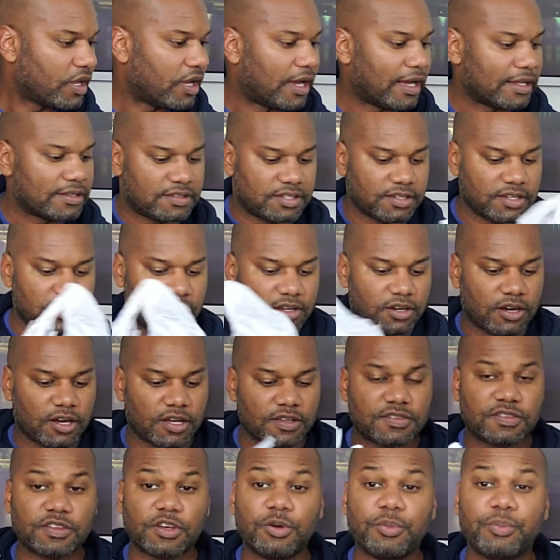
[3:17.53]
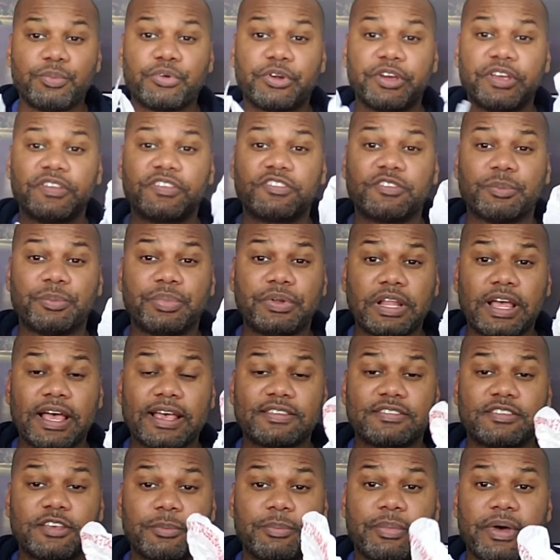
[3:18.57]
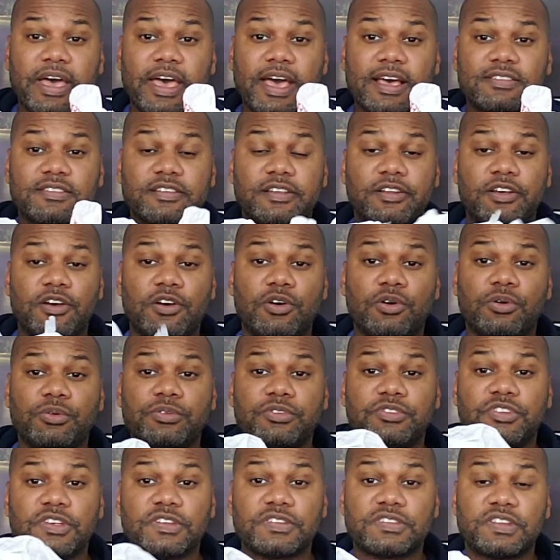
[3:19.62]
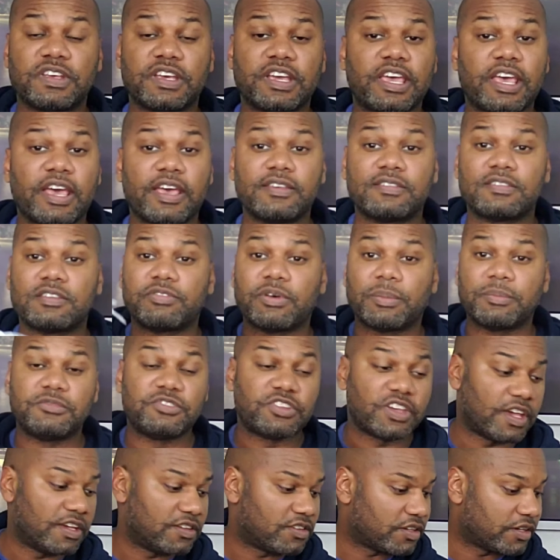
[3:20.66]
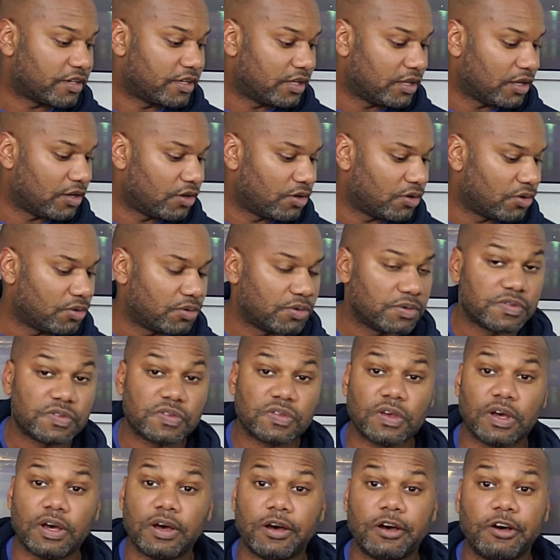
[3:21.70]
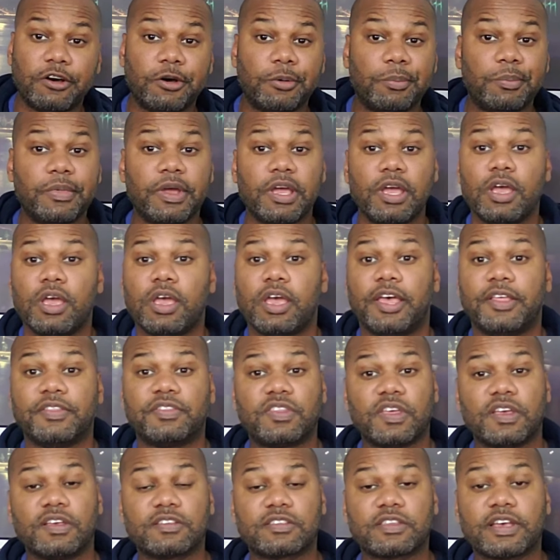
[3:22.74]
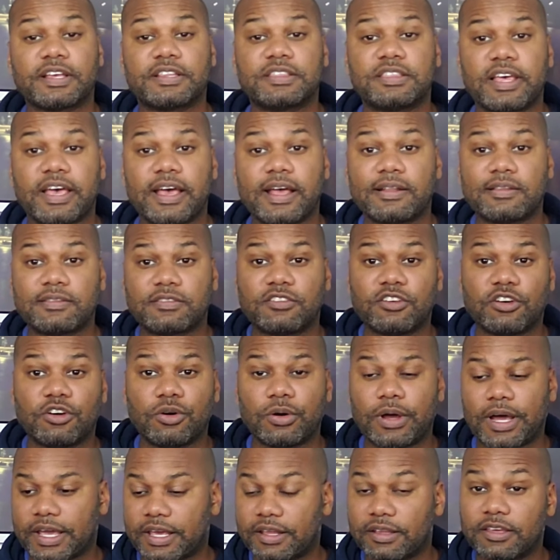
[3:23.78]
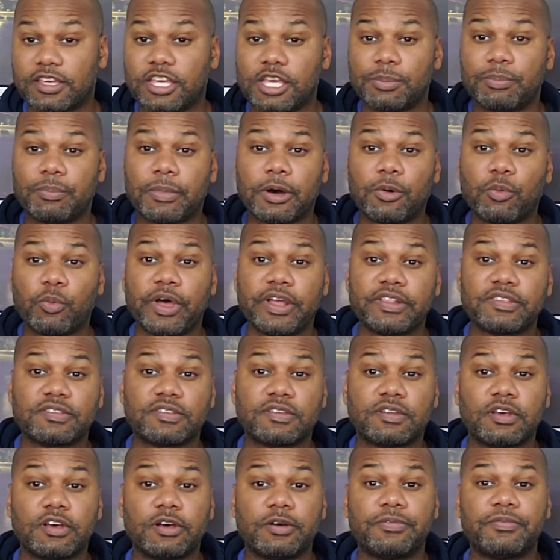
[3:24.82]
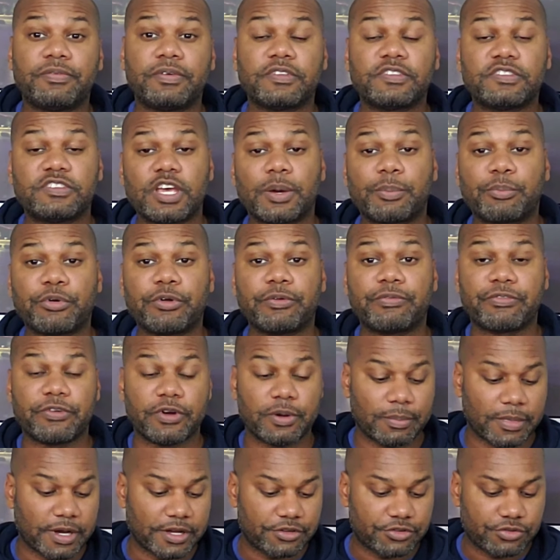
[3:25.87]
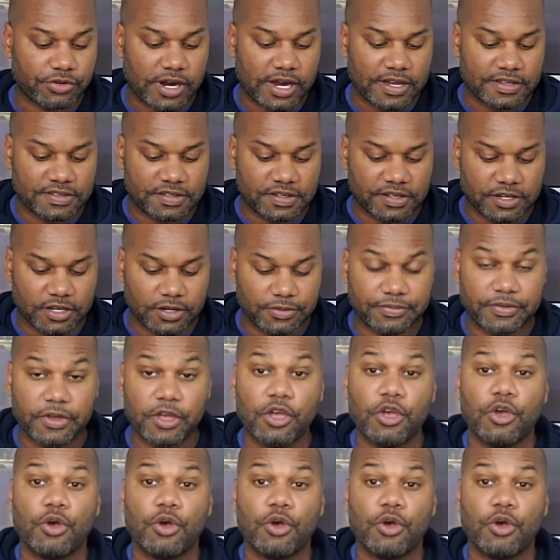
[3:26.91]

I tend to also bring some plastic bags along, just in case if I'm changing clothes and things like that, so I can keep my wet stuff separate from my dry stuff.